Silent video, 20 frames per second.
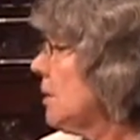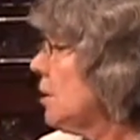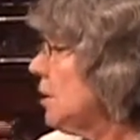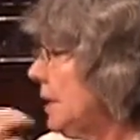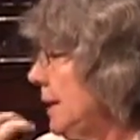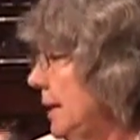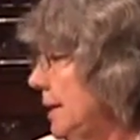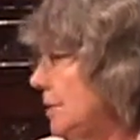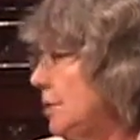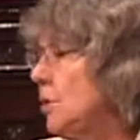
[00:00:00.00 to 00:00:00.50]

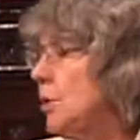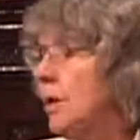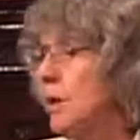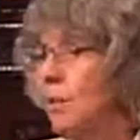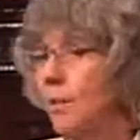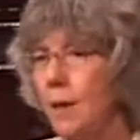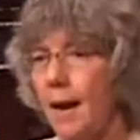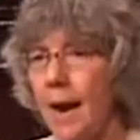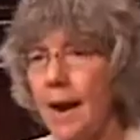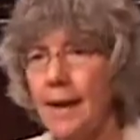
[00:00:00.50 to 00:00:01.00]
good energy
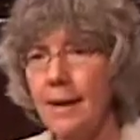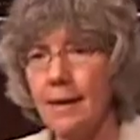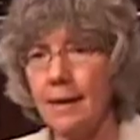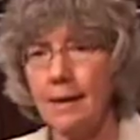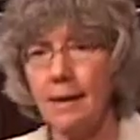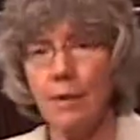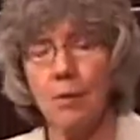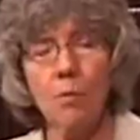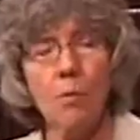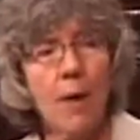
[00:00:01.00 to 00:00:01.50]
created
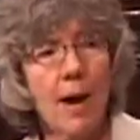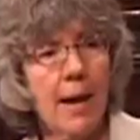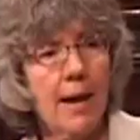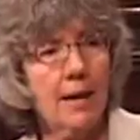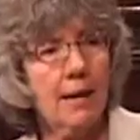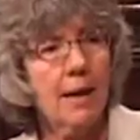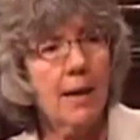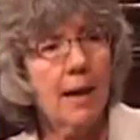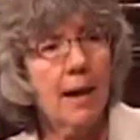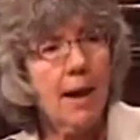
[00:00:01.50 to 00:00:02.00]

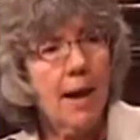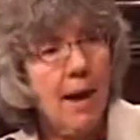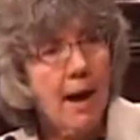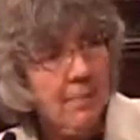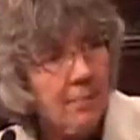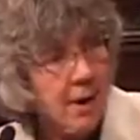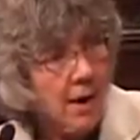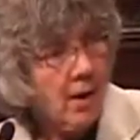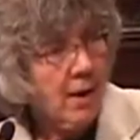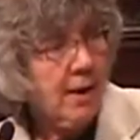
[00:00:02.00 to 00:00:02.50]
when
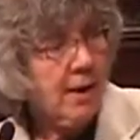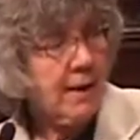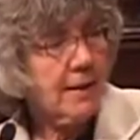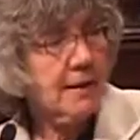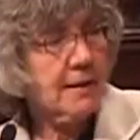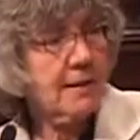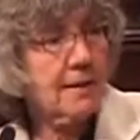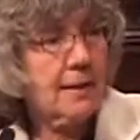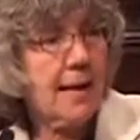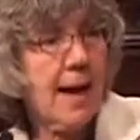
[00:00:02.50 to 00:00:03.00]

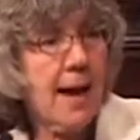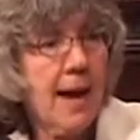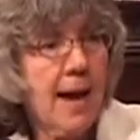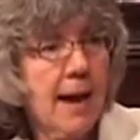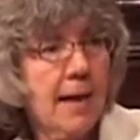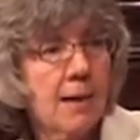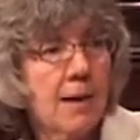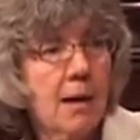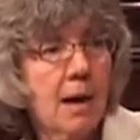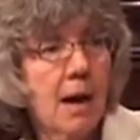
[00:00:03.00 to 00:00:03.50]
Americans
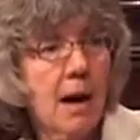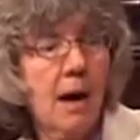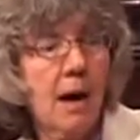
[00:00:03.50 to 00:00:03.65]
and